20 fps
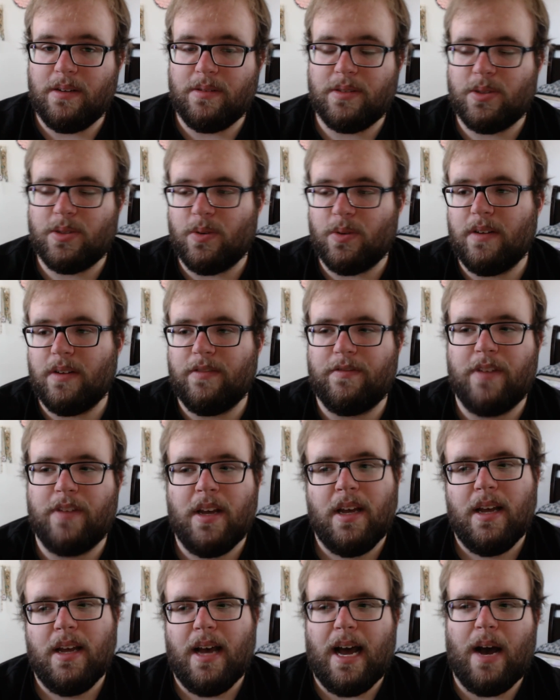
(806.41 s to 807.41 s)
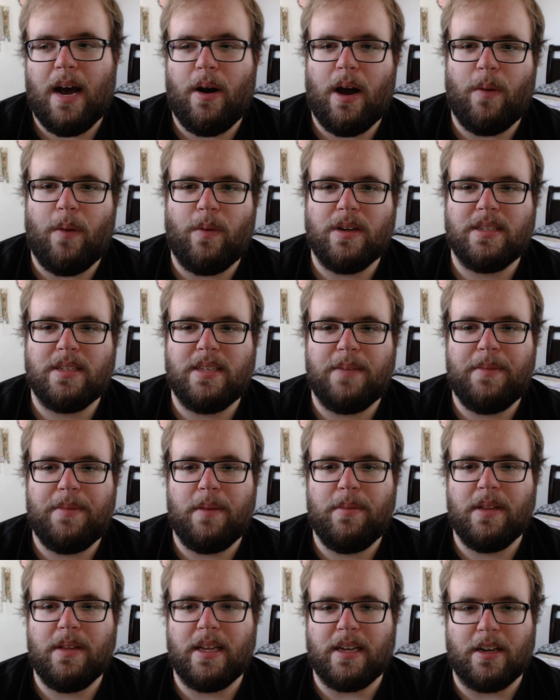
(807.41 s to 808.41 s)
Sort of. I want to say
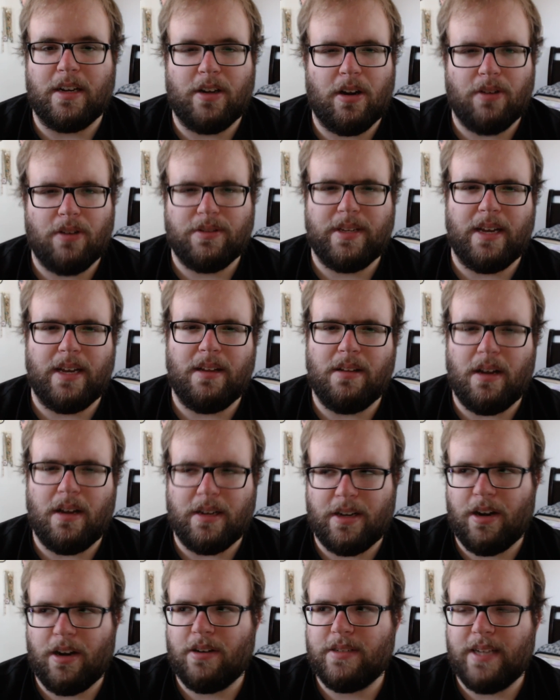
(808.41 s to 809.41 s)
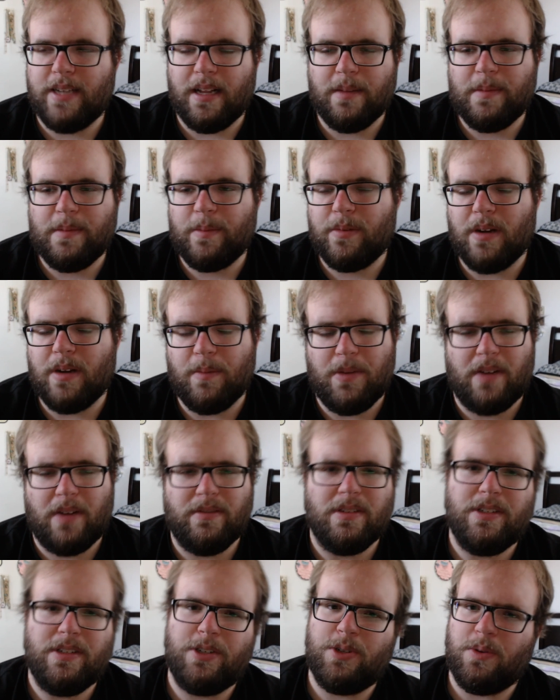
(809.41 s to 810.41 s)
maybe like a cartel member. I'm not
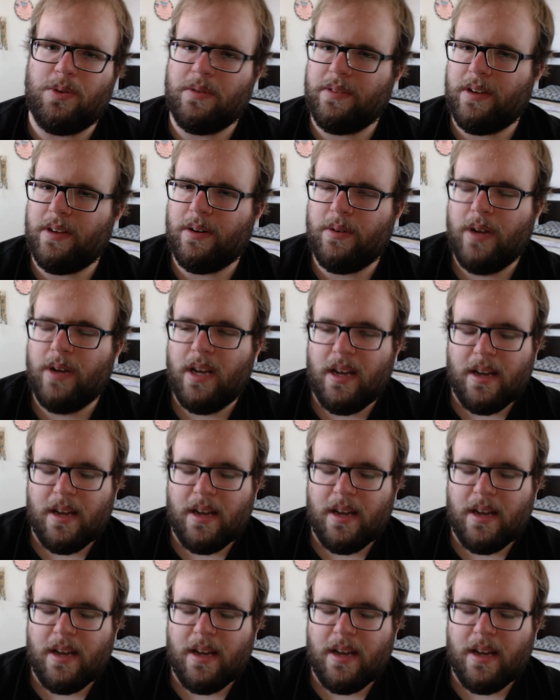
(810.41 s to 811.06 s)
really sure though.